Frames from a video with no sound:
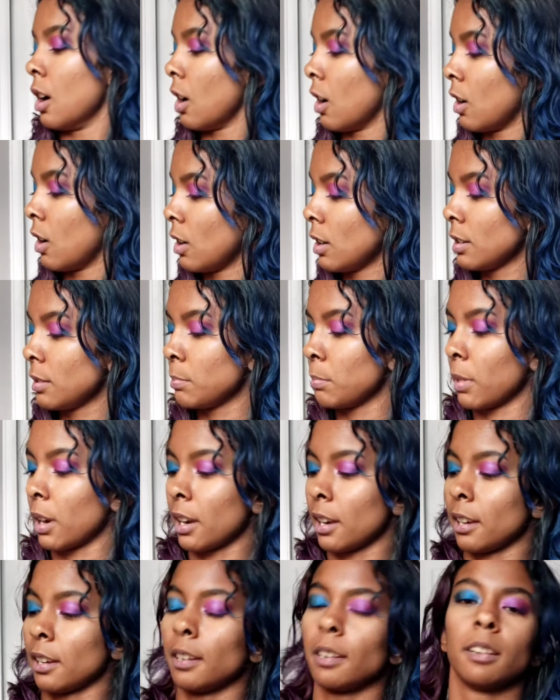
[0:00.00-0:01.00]
On
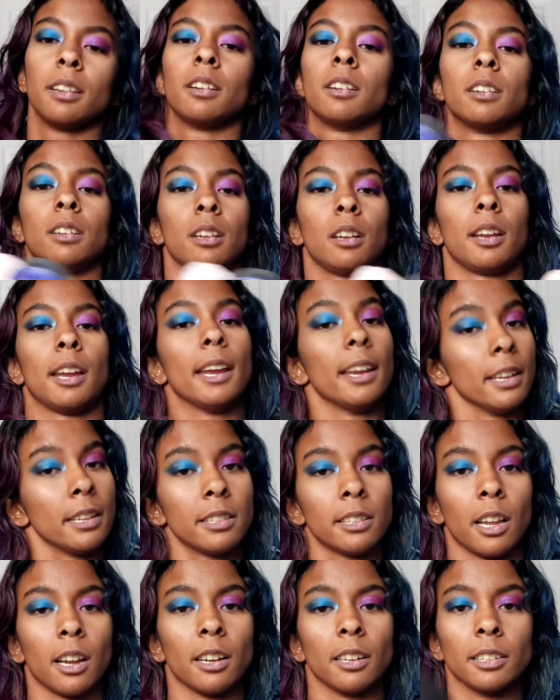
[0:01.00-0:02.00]
my
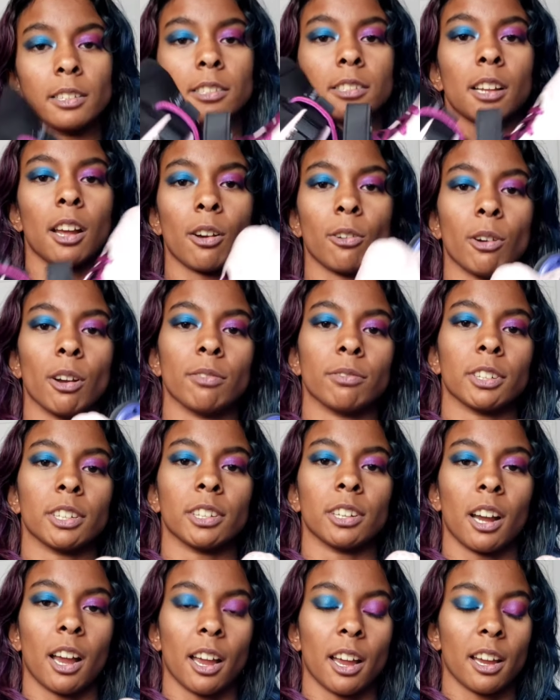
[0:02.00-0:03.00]
inlines,
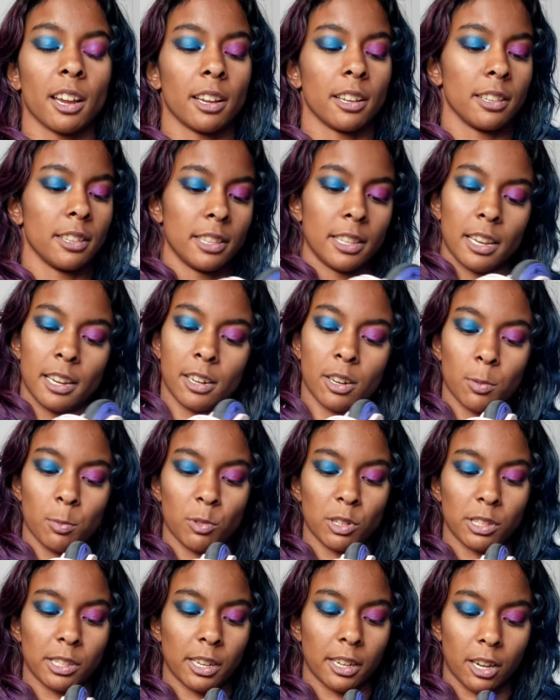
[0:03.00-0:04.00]
however, they come
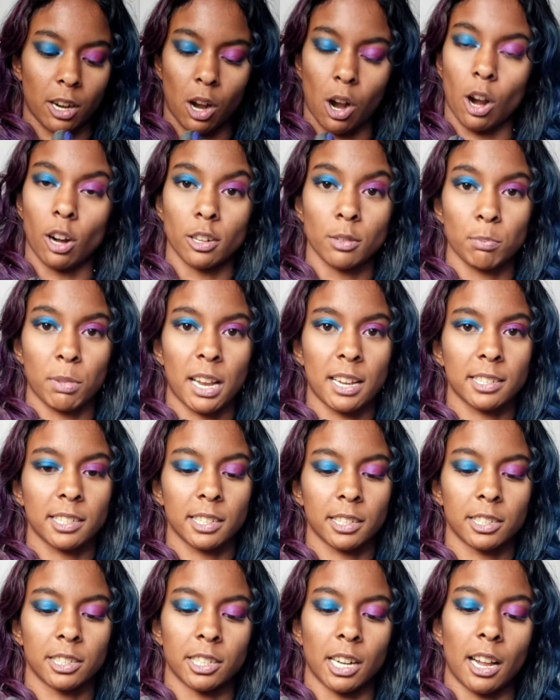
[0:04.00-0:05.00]
with like a hard
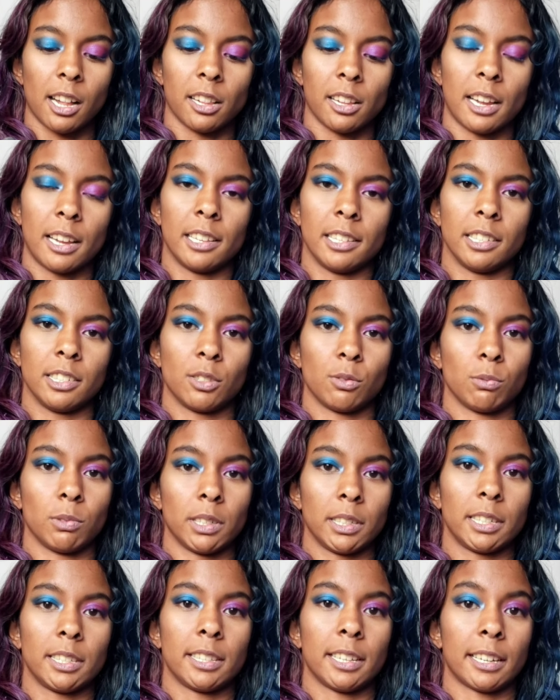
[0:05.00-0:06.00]
plastic shell and this
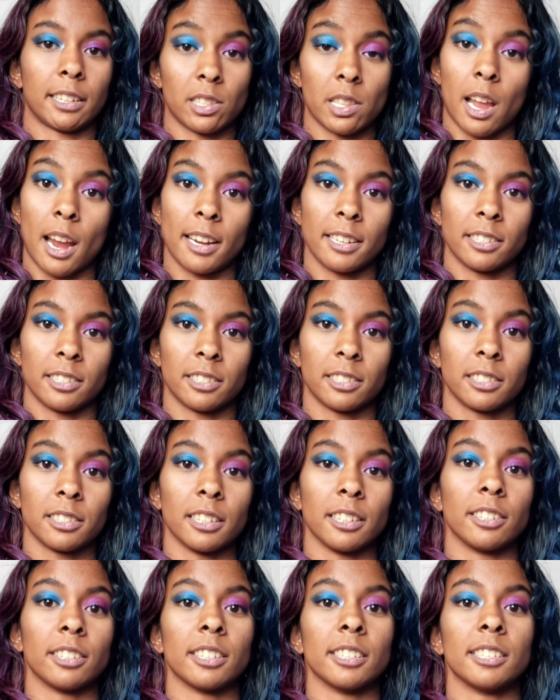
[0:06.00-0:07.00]
really thick liner.
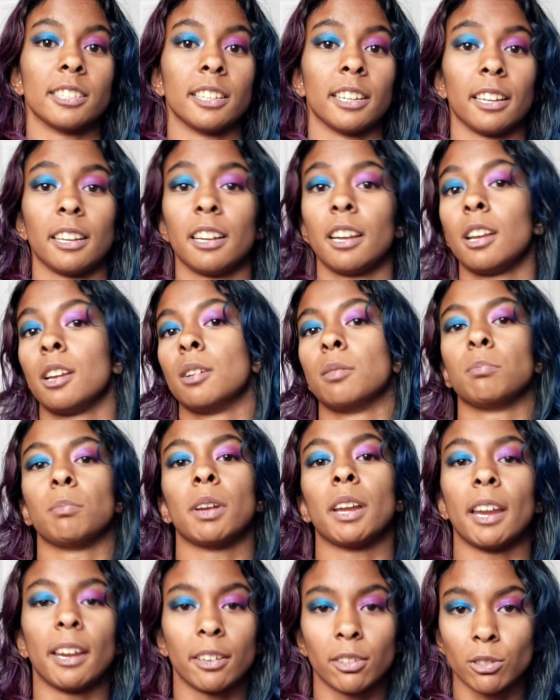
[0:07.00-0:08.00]
You can see my
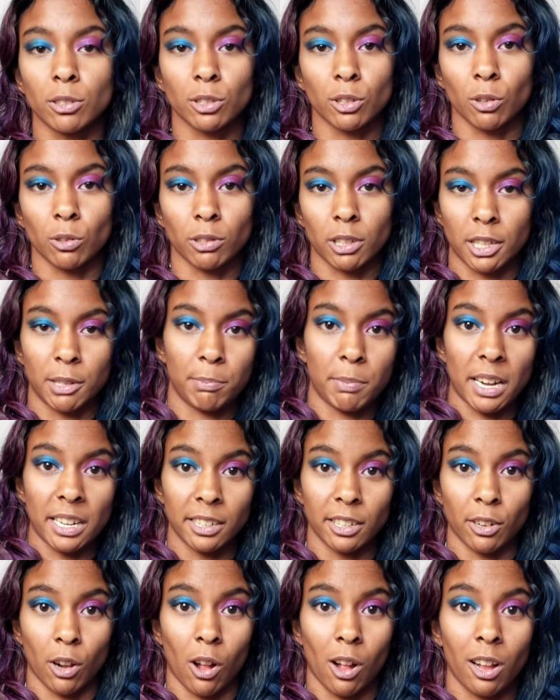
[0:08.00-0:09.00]
ankles don't really bend
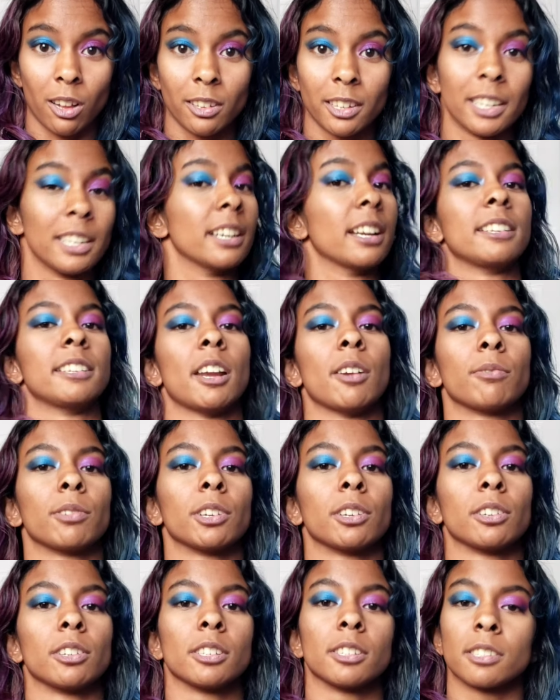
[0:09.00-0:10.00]
at all, and I
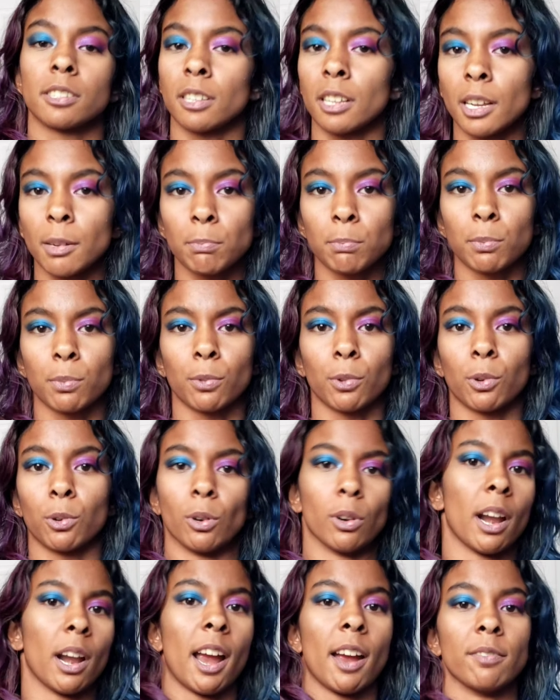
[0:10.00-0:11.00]
never slip
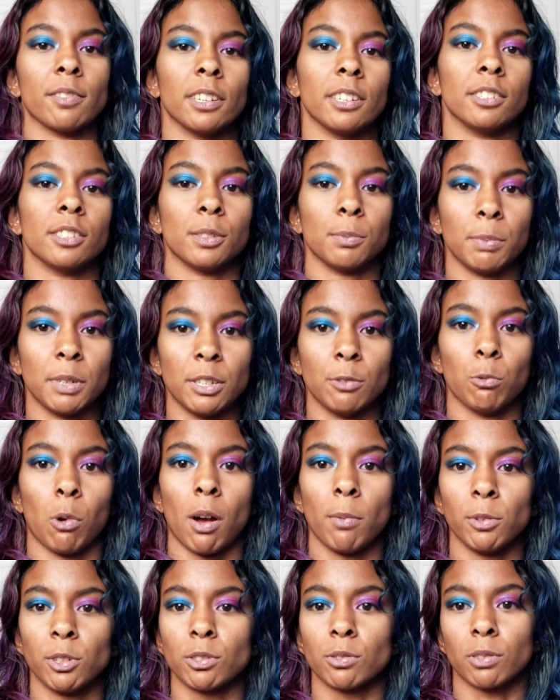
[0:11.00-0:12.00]
or have any speed
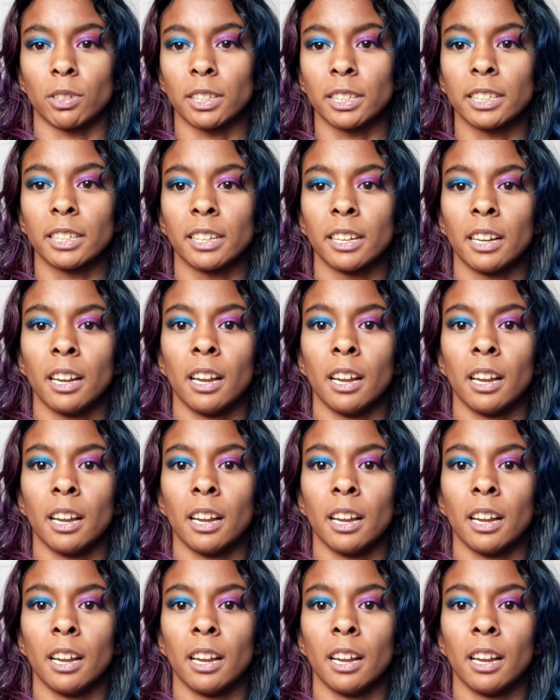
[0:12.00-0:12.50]
wobbles really.